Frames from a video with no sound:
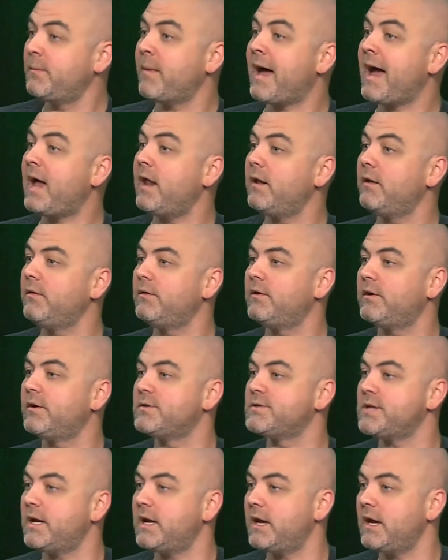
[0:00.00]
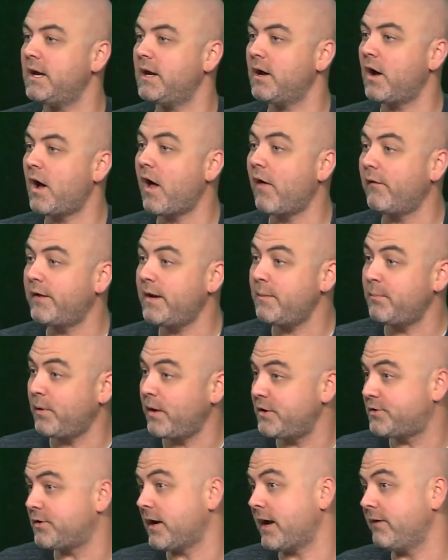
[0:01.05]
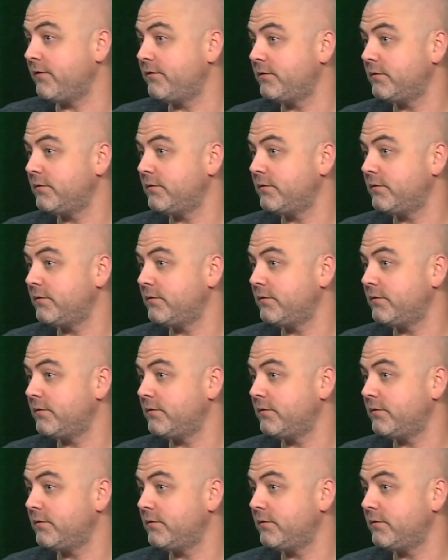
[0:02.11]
Matt, there's a holiday blood drive.